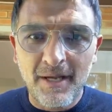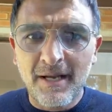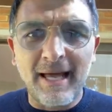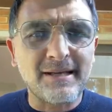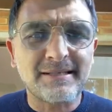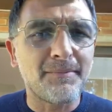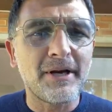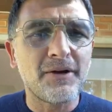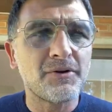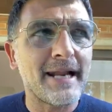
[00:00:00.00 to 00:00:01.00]
Like
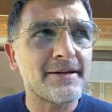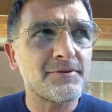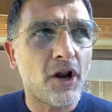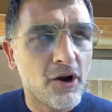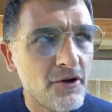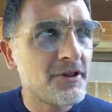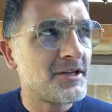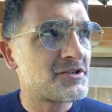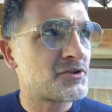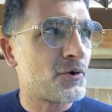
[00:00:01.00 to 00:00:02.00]
somebody who had a
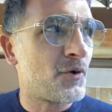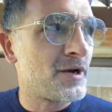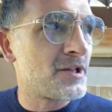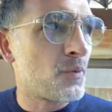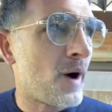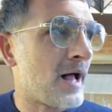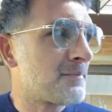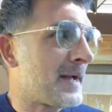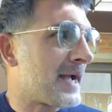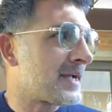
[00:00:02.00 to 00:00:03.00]
clothing store a little while
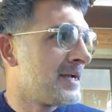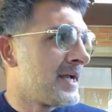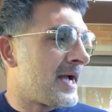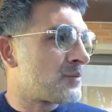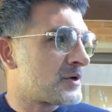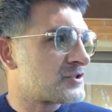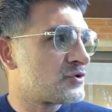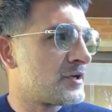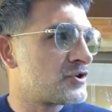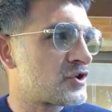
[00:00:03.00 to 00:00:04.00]
back and wasn't
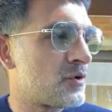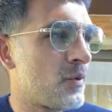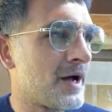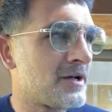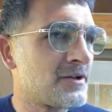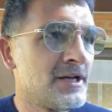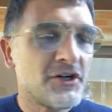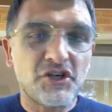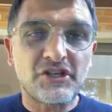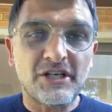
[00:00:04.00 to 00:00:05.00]
doing so well,
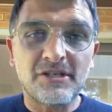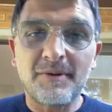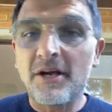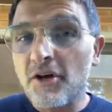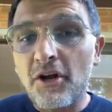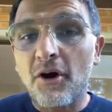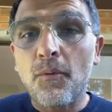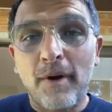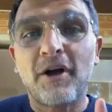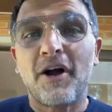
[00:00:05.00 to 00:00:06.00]
she said to me, no,
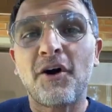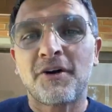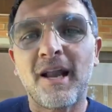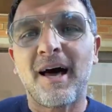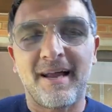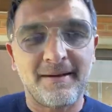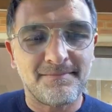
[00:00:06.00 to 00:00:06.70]
we're going online.